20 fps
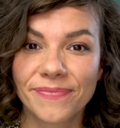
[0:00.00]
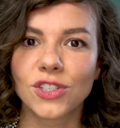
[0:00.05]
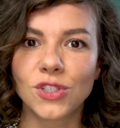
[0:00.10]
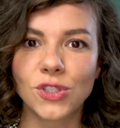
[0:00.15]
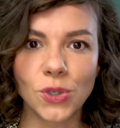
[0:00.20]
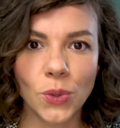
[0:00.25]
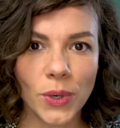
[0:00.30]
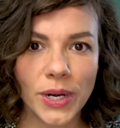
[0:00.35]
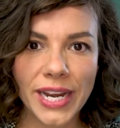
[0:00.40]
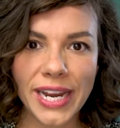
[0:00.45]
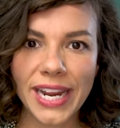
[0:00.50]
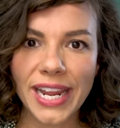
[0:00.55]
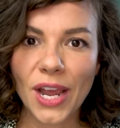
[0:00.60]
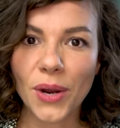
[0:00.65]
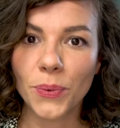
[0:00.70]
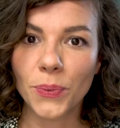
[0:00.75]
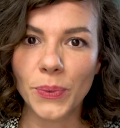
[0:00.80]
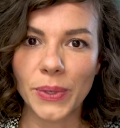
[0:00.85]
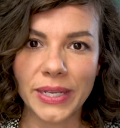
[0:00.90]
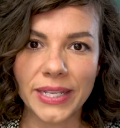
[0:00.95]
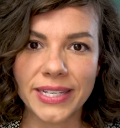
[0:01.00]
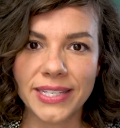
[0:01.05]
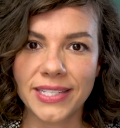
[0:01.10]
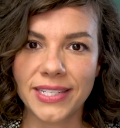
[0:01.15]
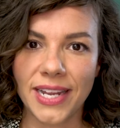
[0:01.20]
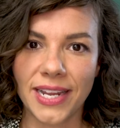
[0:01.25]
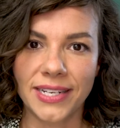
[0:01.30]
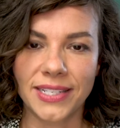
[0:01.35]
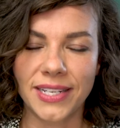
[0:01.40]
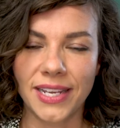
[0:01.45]
Joining a real
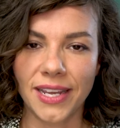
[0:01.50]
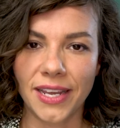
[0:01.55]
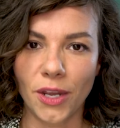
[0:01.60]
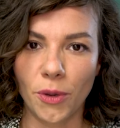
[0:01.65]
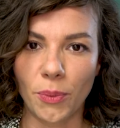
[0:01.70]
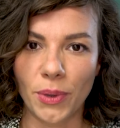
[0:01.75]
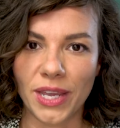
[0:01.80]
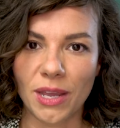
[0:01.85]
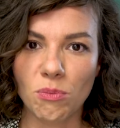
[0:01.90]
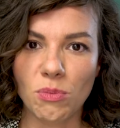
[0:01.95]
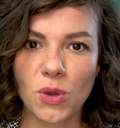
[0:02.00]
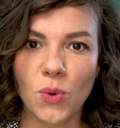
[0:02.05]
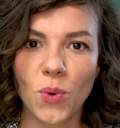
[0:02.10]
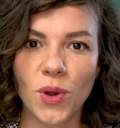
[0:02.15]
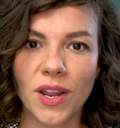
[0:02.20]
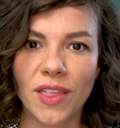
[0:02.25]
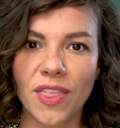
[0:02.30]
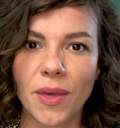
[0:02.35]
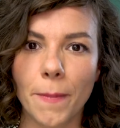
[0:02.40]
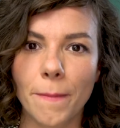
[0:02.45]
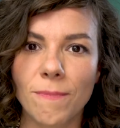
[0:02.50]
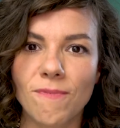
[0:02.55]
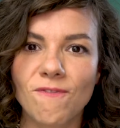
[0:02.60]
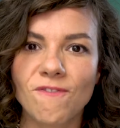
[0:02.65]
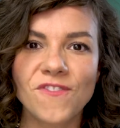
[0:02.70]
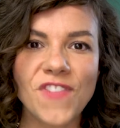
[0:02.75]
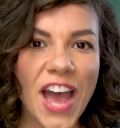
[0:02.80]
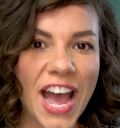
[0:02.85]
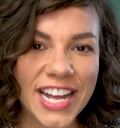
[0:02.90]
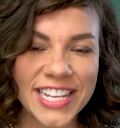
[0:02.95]
estate team can be one of the
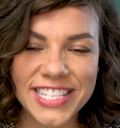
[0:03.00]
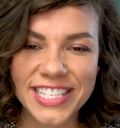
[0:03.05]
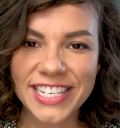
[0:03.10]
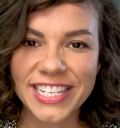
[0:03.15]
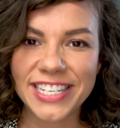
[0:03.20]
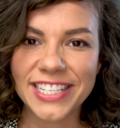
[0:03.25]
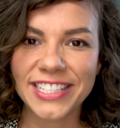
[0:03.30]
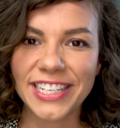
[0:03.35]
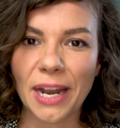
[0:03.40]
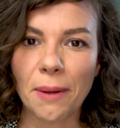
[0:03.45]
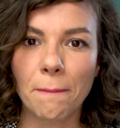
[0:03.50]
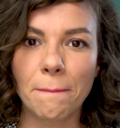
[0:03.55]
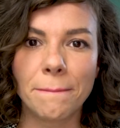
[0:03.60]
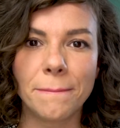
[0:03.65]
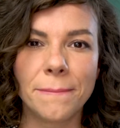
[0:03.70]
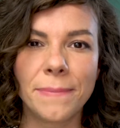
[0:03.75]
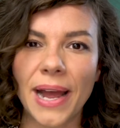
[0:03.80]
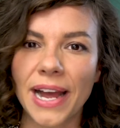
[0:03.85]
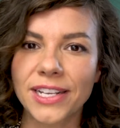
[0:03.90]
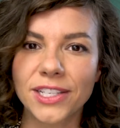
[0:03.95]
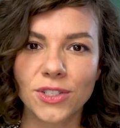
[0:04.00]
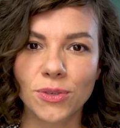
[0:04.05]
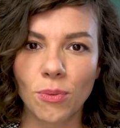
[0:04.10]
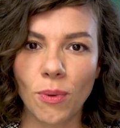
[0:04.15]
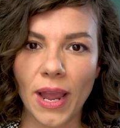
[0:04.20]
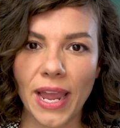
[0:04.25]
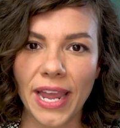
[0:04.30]
fastest and best